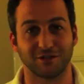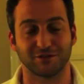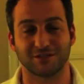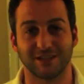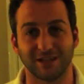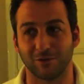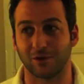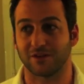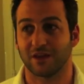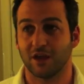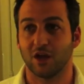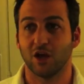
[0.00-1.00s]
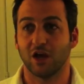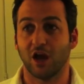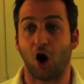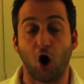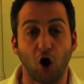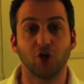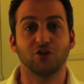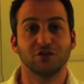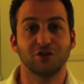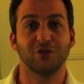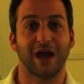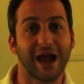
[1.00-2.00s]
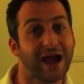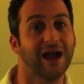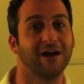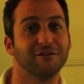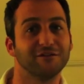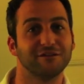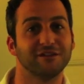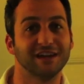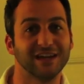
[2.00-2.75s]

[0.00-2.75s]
you're sitting with. All you have